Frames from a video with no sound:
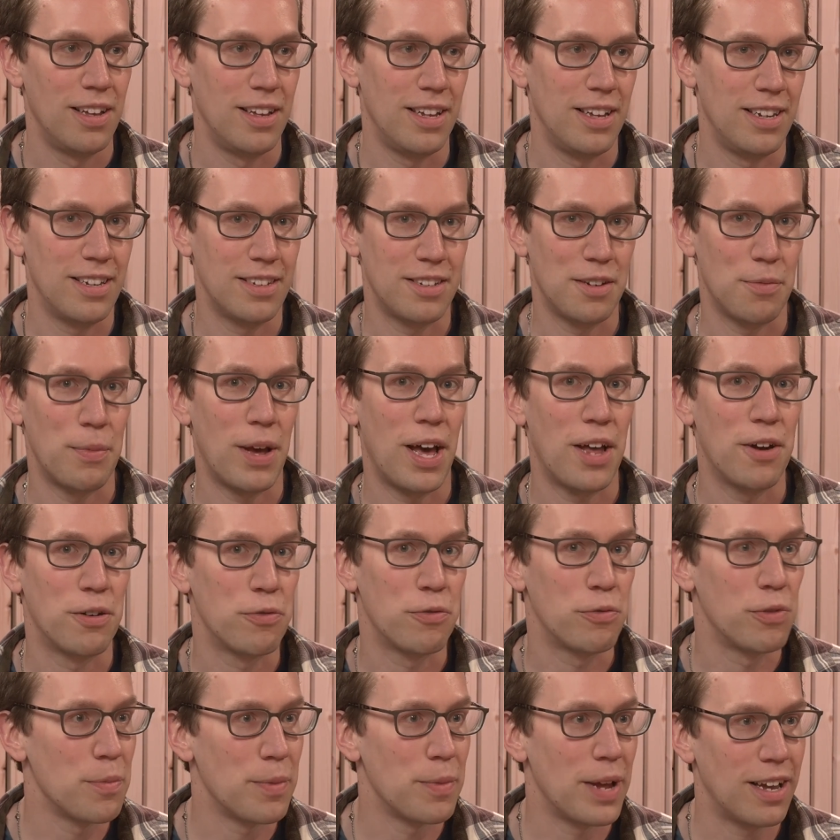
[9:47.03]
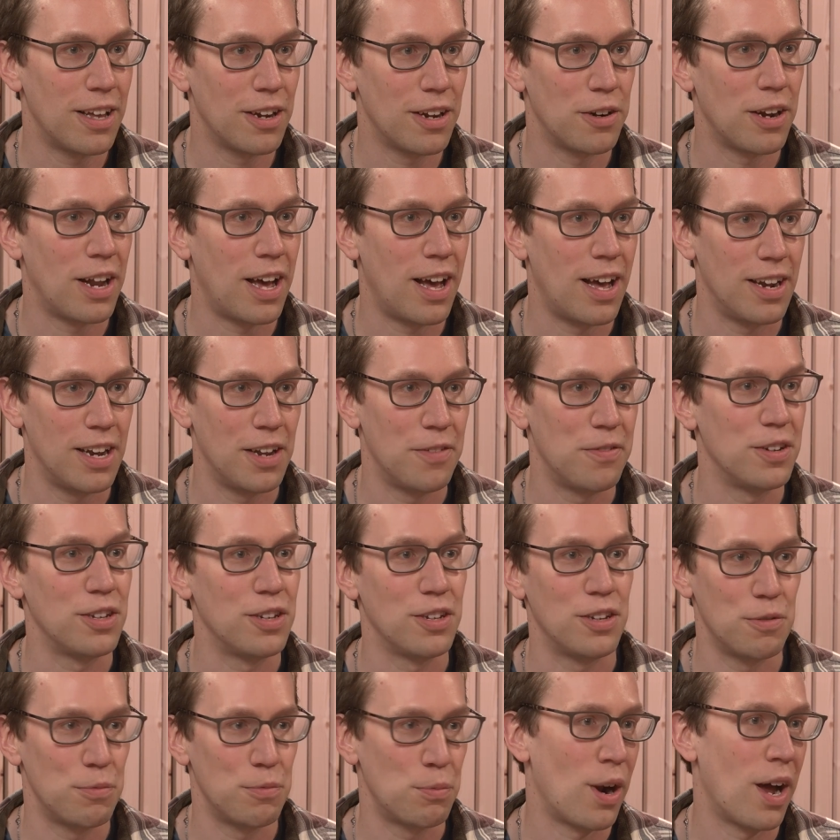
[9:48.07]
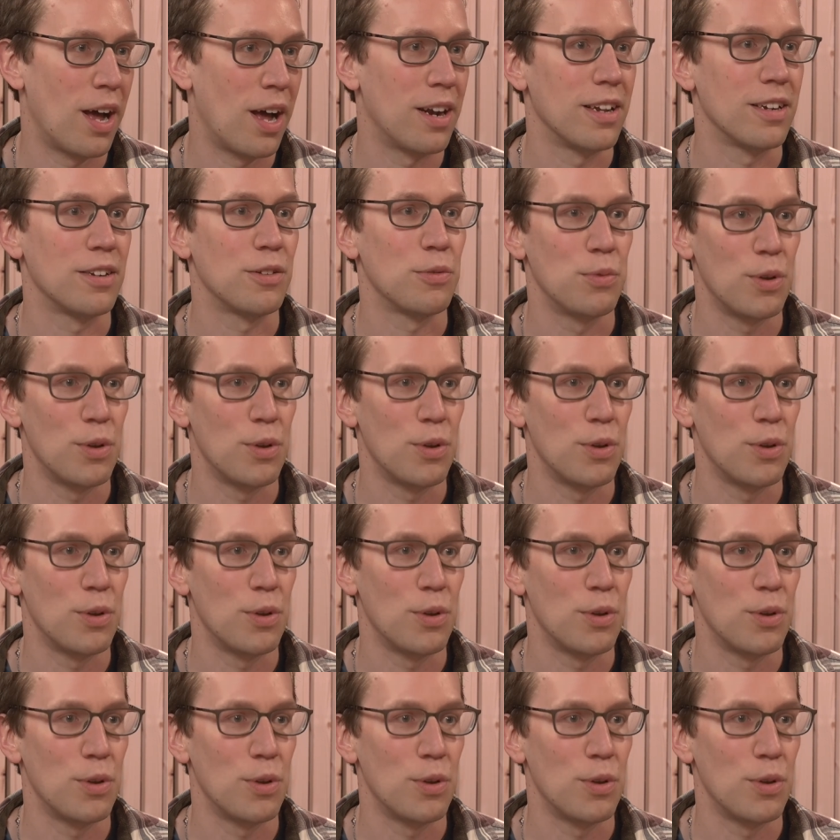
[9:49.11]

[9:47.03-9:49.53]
It doesn't matter if we make it or not. If it's a good product,